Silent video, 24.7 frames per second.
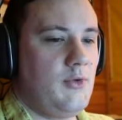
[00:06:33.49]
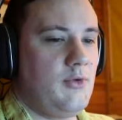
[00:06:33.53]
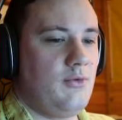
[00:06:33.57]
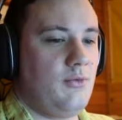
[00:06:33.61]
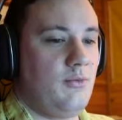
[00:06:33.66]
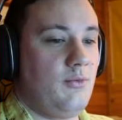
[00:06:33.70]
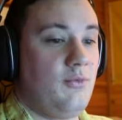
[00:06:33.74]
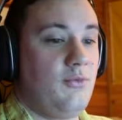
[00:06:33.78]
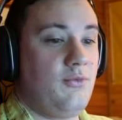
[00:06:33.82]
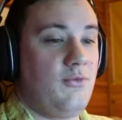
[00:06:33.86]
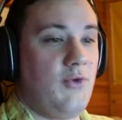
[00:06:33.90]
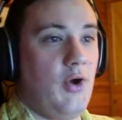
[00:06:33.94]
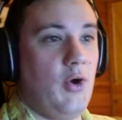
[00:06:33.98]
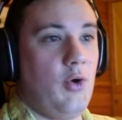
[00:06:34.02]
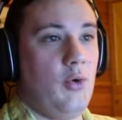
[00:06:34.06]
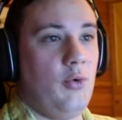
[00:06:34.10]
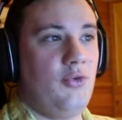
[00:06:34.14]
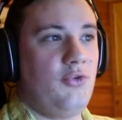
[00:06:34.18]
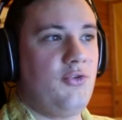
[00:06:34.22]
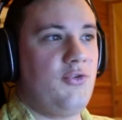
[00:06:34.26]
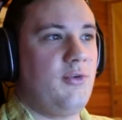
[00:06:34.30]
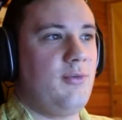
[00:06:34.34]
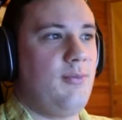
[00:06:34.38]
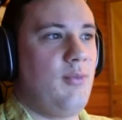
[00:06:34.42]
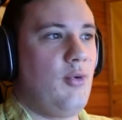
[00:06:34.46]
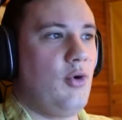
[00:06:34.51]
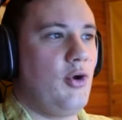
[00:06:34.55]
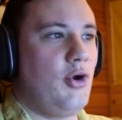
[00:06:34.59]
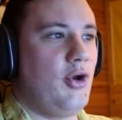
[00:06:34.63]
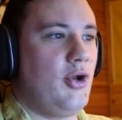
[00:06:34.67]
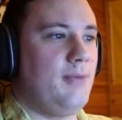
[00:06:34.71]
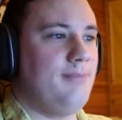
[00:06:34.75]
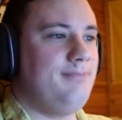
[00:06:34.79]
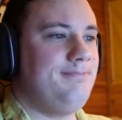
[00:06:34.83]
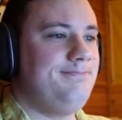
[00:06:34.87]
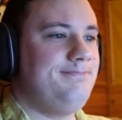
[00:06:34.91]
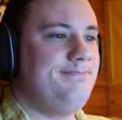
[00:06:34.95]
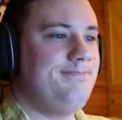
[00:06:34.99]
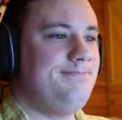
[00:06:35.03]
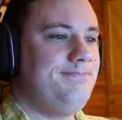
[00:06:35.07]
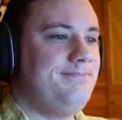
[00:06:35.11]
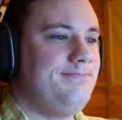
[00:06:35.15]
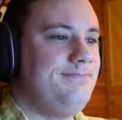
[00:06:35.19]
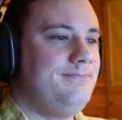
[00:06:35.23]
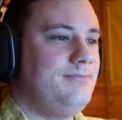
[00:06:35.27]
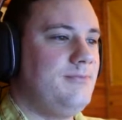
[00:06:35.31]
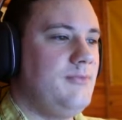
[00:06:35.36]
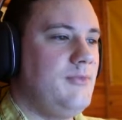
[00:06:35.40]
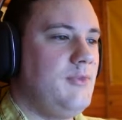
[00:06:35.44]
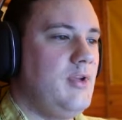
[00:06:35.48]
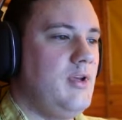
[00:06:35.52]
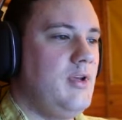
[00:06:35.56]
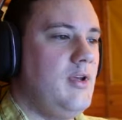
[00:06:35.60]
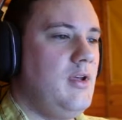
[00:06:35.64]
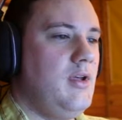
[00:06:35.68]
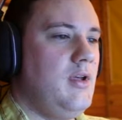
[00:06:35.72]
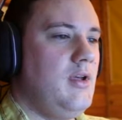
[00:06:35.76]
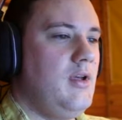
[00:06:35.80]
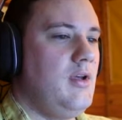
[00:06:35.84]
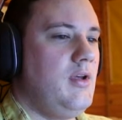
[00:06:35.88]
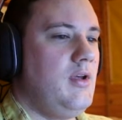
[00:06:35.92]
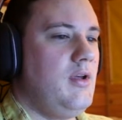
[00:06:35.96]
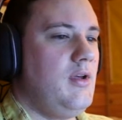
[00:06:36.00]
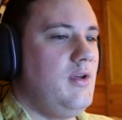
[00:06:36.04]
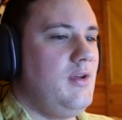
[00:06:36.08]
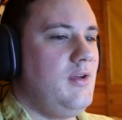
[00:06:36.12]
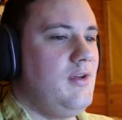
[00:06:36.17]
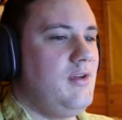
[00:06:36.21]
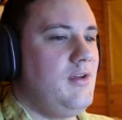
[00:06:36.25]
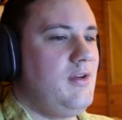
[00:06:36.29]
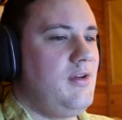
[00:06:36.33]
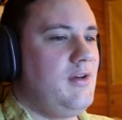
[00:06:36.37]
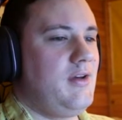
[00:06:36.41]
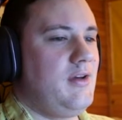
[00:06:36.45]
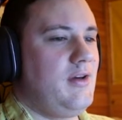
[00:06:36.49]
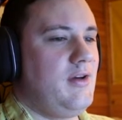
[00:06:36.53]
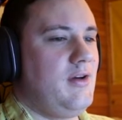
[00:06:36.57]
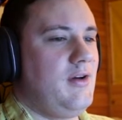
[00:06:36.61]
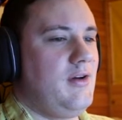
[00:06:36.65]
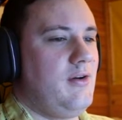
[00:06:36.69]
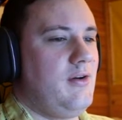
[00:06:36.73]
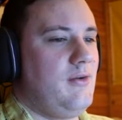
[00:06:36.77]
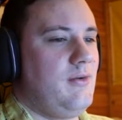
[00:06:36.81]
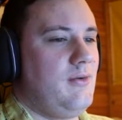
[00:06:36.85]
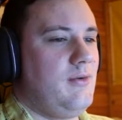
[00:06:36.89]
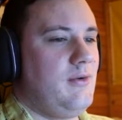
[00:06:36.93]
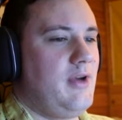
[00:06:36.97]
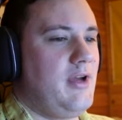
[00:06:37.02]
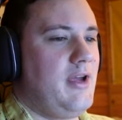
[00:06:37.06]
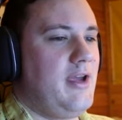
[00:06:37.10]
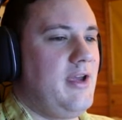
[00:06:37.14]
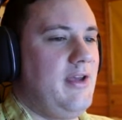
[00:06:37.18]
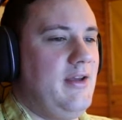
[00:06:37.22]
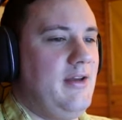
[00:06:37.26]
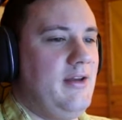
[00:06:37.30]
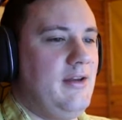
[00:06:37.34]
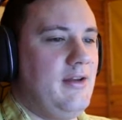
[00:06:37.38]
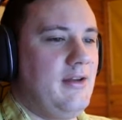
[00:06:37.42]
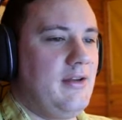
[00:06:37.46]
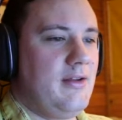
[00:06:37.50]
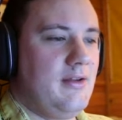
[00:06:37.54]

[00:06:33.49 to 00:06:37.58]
And phones for boredom. Oh, I hate